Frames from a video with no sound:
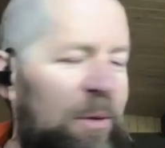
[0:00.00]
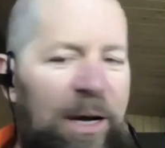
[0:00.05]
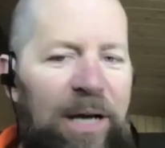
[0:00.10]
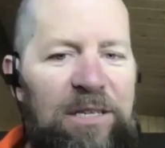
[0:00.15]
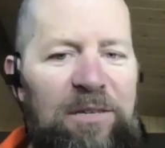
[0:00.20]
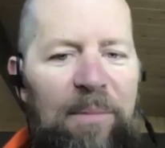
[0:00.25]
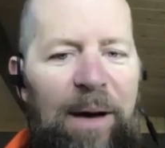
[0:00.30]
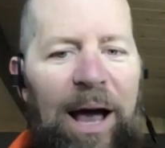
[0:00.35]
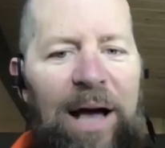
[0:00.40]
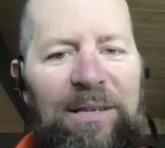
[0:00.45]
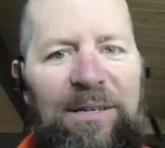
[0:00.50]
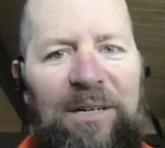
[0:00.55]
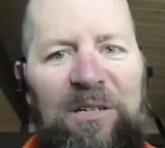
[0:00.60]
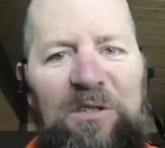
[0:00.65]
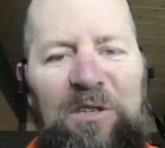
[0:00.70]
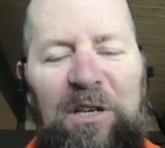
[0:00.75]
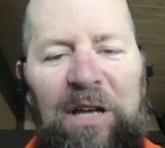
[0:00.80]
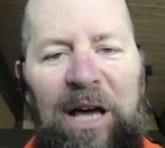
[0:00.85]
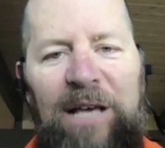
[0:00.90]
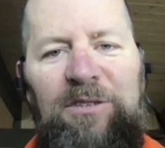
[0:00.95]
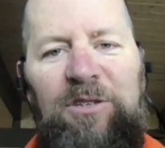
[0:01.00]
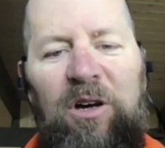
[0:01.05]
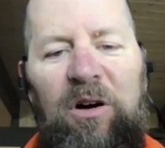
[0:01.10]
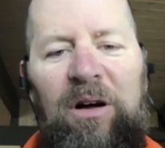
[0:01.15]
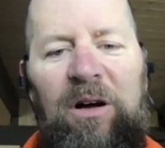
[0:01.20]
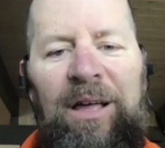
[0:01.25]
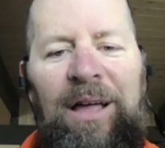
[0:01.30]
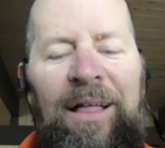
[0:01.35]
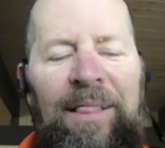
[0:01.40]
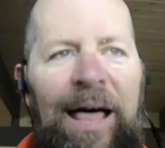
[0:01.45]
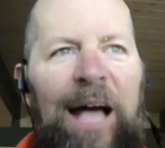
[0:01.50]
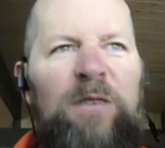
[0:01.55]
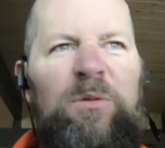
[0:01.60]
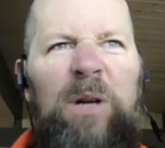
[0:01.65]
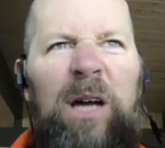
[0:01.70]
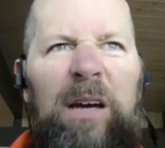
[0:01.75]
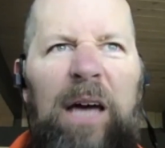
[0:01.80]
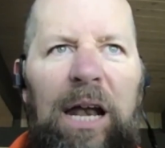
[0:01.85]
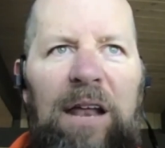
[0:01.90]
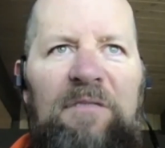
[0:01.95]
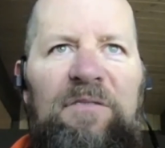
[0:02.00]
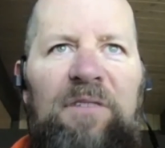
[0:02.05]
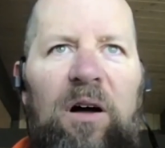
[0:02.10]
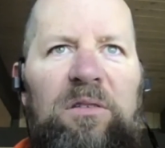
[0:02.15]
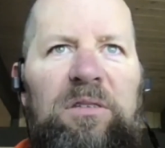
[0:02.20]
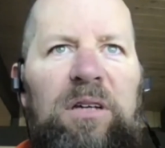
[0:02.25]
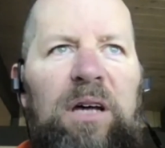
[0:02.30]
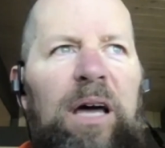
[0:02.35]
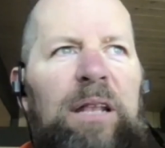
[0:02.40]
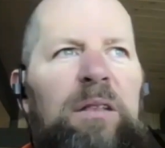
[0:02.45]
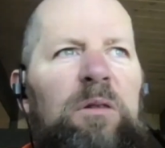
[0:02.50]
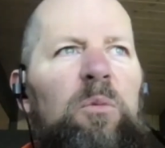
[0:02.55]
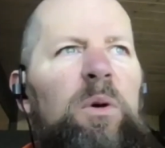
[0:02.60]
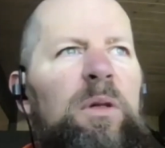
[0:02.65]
We got some eyes on us tonight. So that's when I kind of felt it.